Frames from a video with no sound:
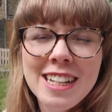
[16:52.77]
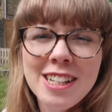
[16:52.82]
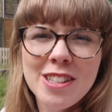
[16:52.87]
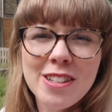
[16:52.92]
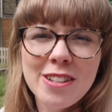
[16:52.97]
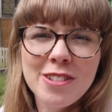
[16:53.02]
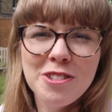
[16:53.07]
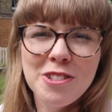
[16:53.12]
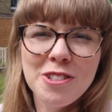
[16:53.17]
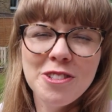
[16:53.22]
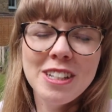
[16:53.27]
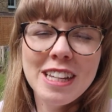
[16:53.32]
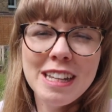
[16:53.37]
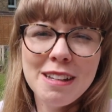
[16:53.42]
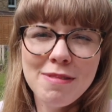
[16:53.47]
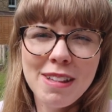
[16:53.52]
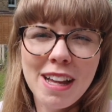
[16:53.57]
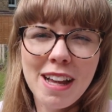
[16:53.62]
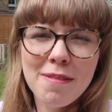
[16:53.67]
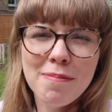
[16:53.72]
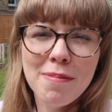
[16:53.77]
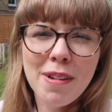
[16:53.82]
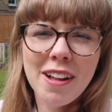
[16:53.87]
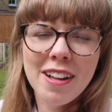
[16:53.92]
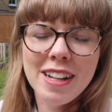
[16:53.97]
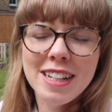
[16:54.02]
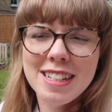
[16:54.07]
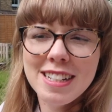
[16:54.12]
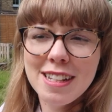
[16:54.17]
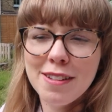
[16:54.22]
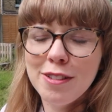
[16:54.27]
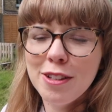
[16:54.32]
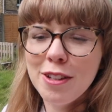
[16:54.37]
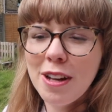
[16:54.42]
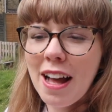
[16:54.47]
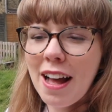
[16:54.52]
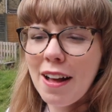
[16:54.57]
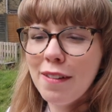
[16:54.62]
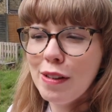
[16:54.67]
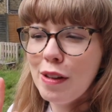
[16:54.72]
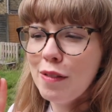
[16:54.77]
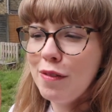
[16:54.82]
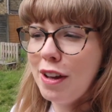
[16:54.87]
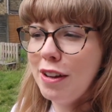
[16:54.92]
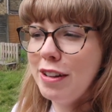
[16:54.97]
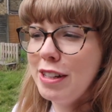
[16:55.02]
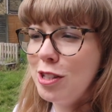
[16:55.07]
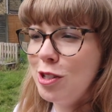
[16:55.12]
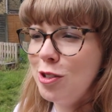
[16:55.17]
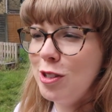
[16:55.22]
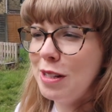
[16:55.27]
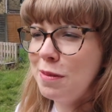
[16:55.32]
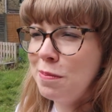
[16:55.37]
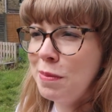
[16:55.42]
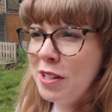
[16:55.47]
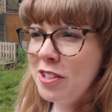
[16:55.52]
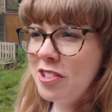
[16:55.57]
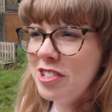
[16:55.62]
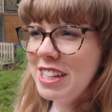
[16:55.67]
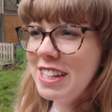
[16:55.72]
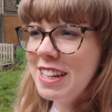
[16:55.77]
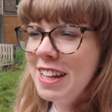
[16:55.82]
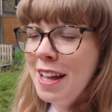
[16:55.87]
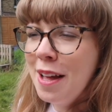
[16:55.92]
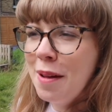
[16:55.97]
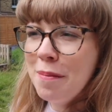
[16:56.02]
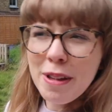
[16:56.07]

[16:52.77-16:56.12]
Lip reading: so do keep that in mind if you have a very strict budget.